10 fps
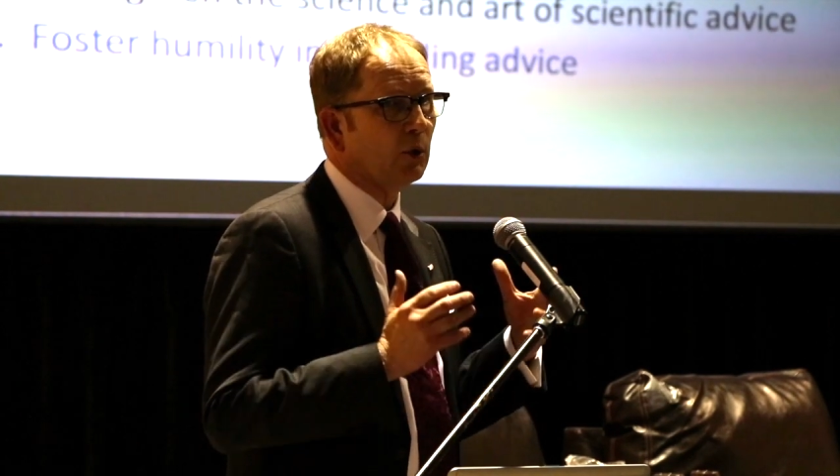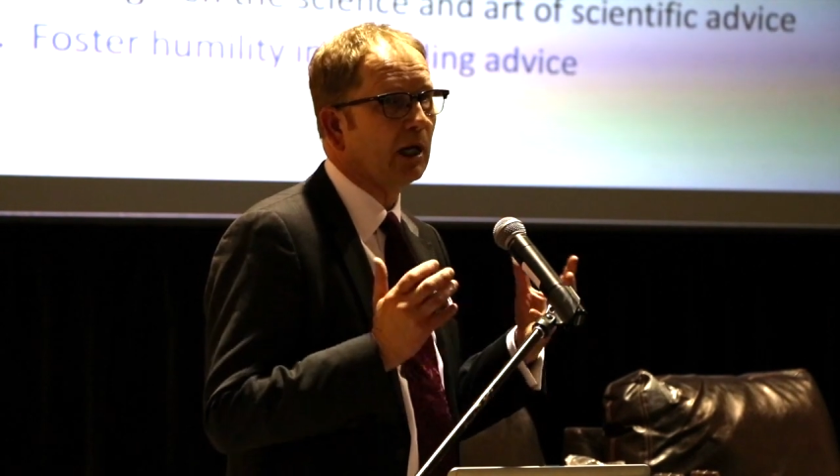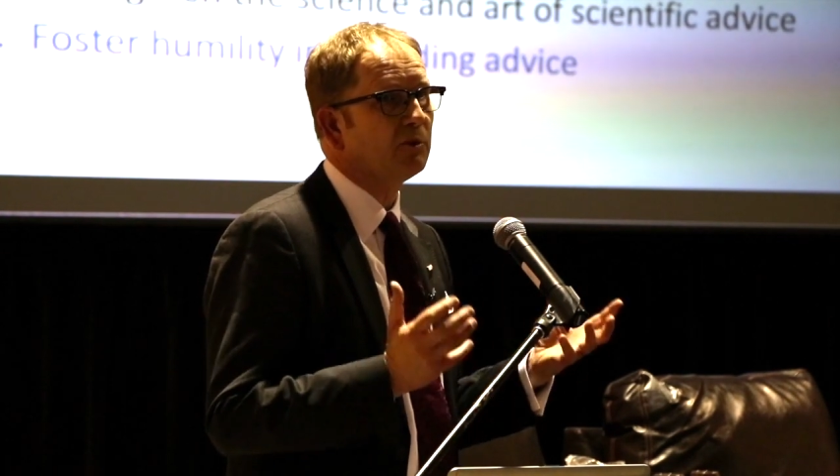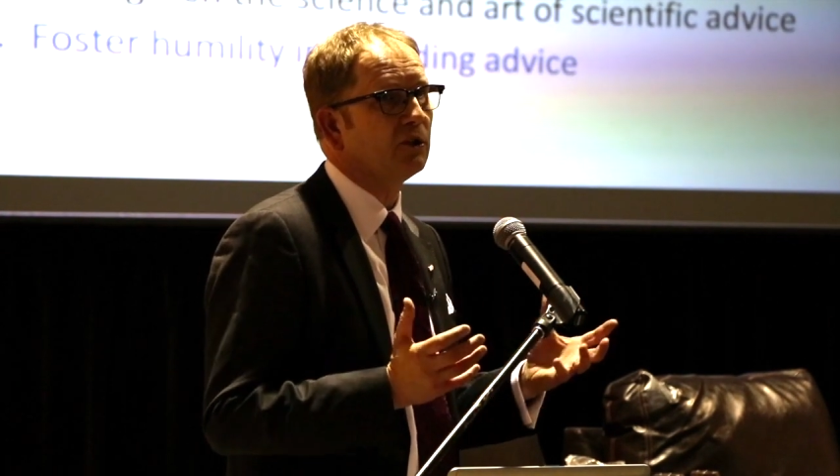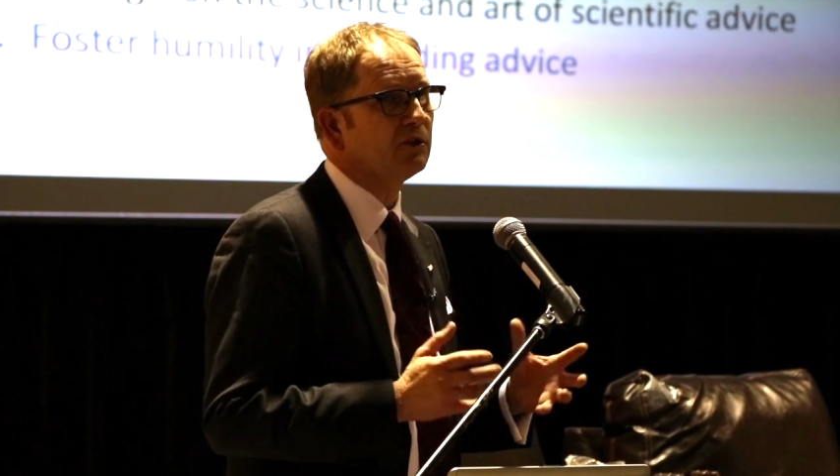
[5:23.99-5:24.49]

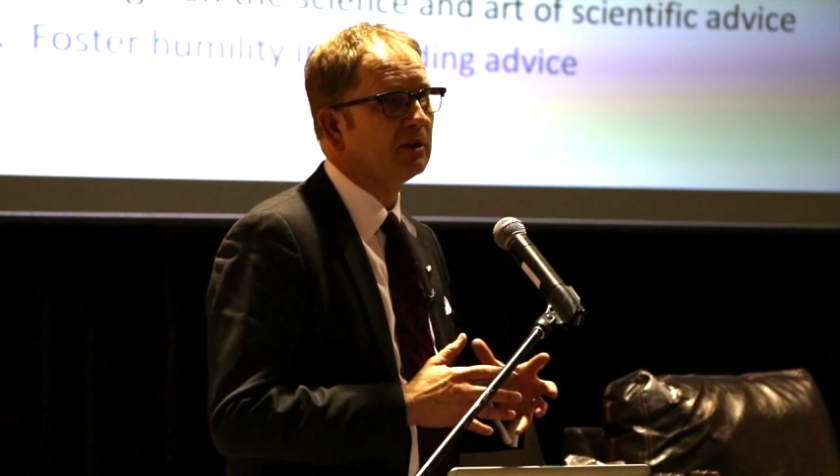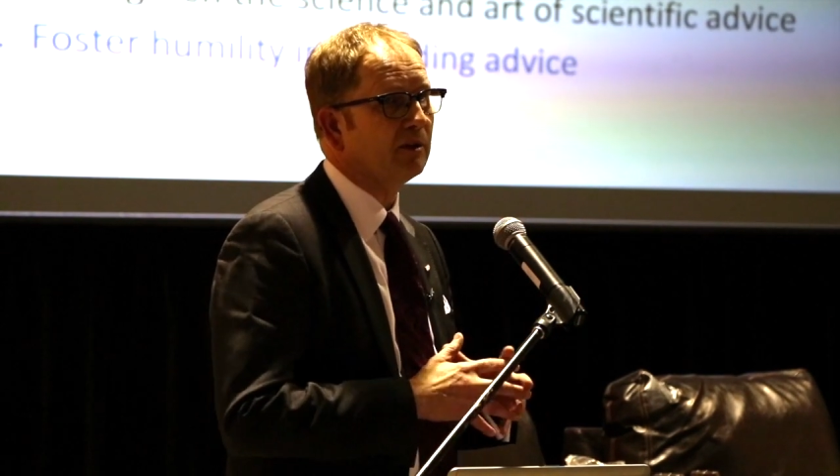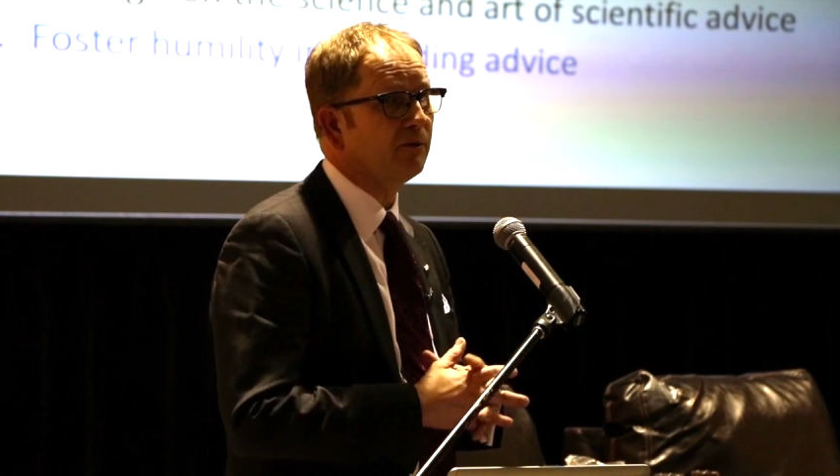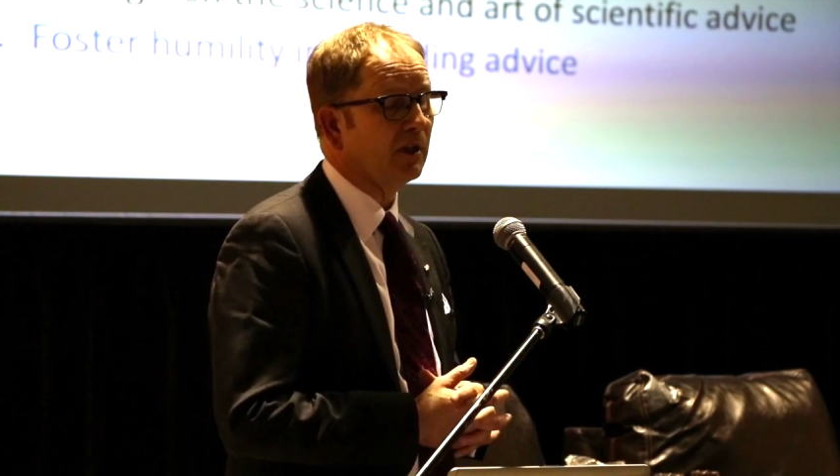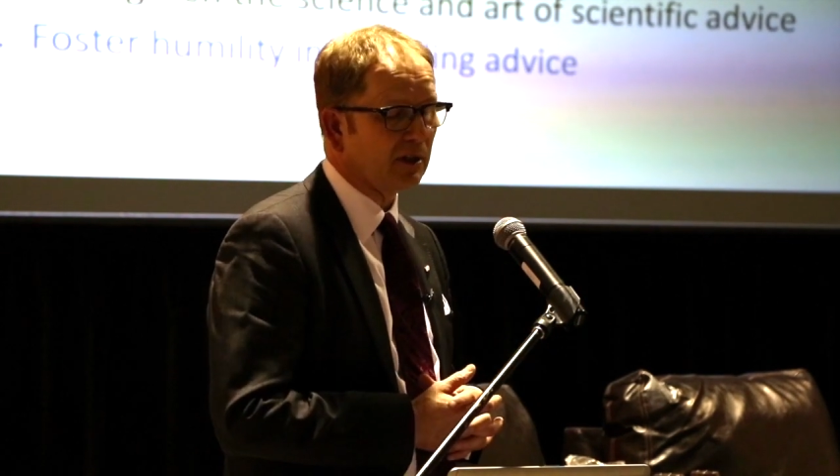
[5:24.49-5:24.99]
perhaps also
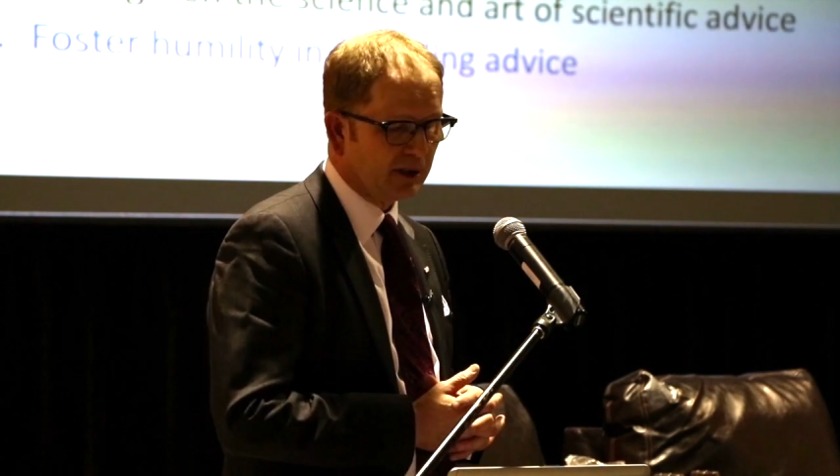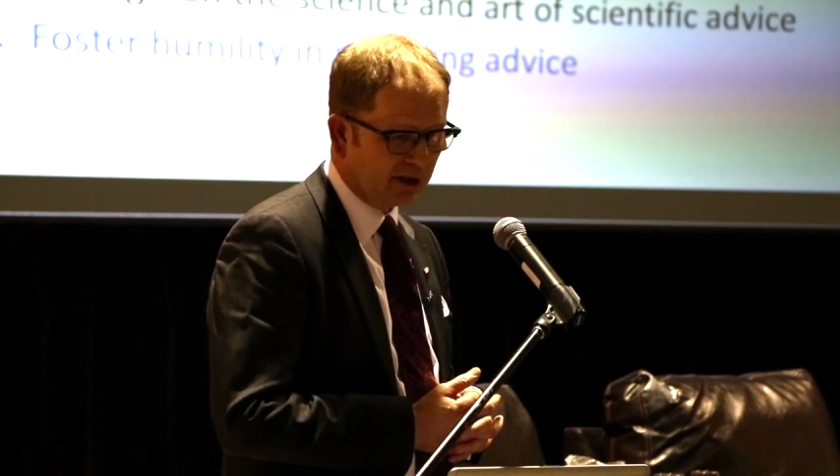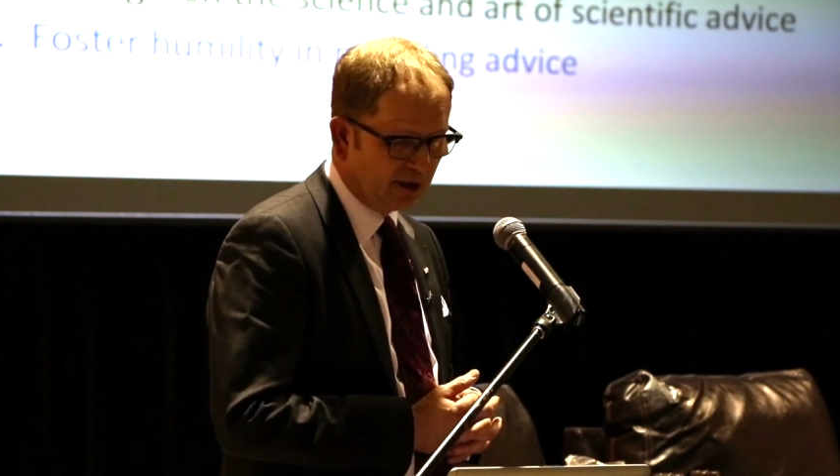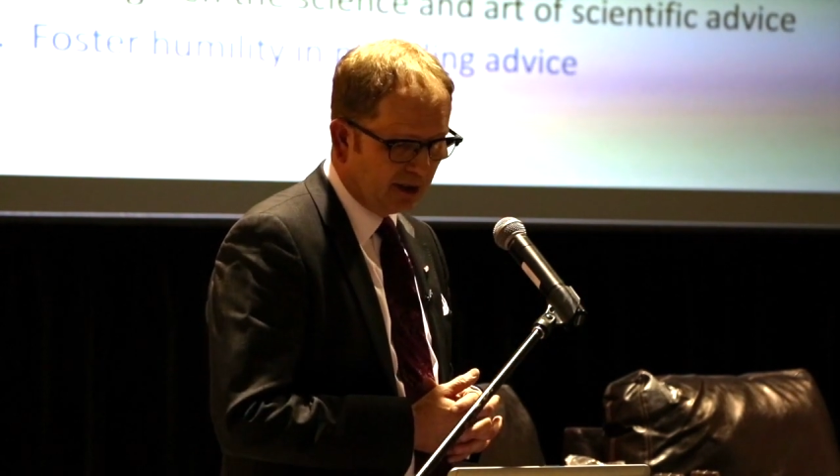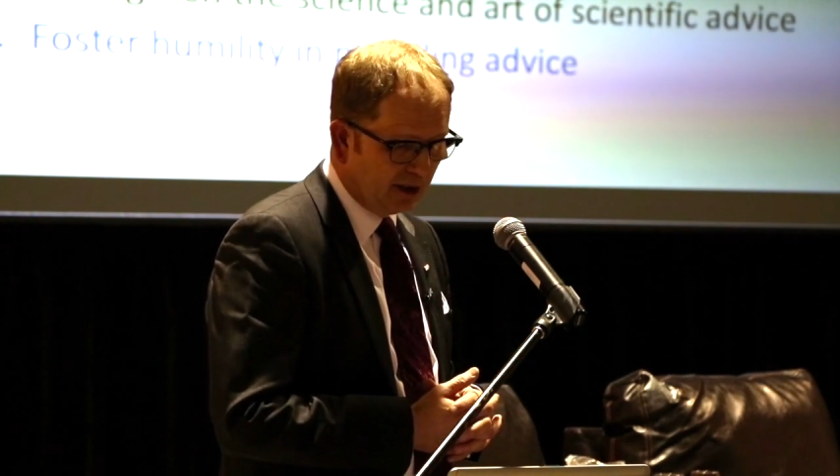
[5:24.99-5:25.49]
the
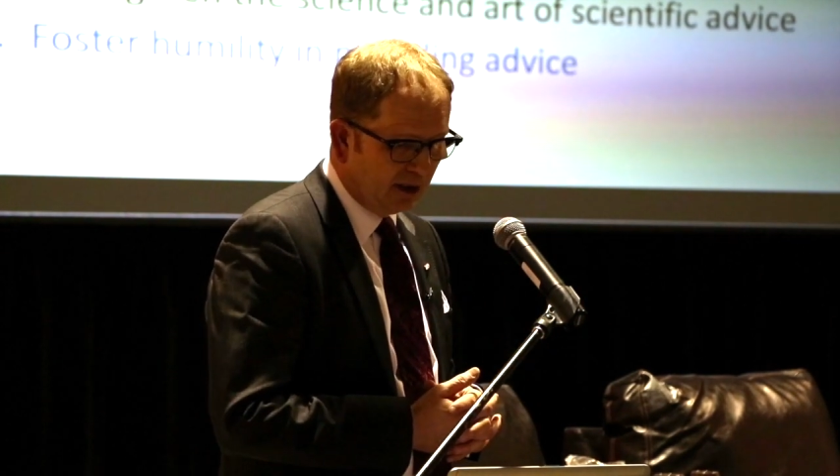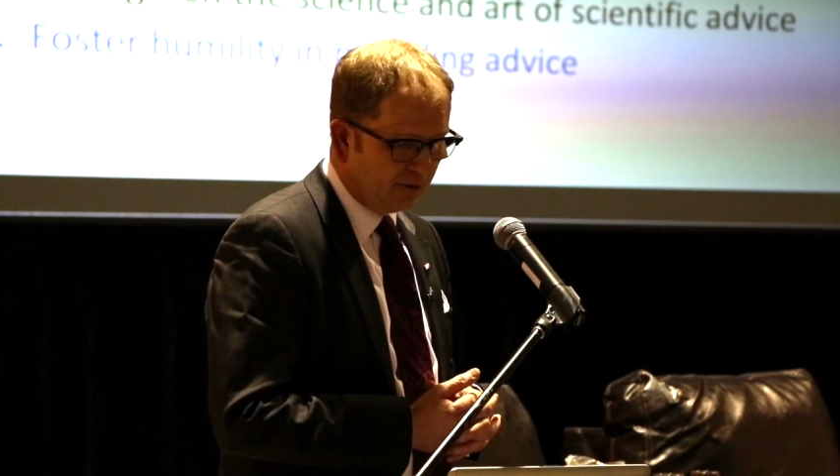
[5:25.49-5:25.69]
funding